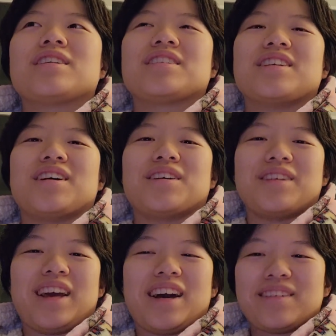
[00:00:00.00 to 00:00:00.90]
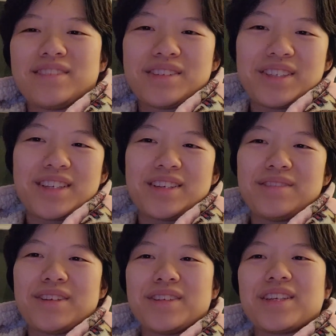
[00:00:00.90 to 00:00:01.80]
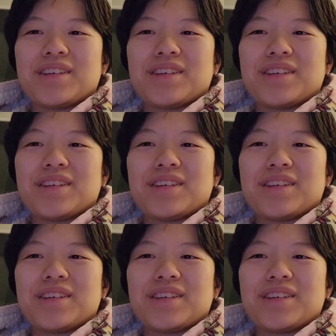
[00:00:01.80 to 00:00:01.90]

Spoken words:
So yeah, very cute, very